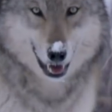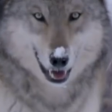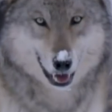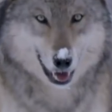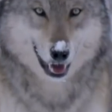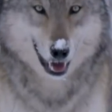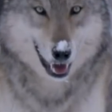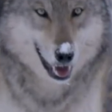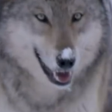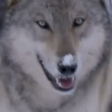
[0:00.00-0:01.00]
That look
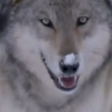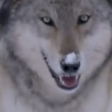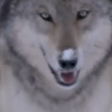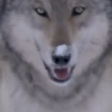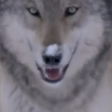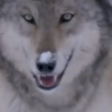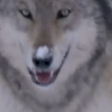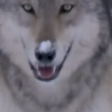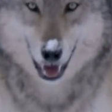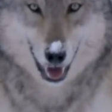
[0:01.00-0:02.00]
says,
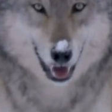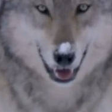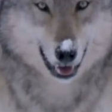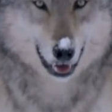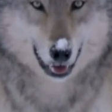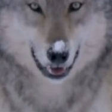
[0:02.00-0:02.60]
I ain't gonna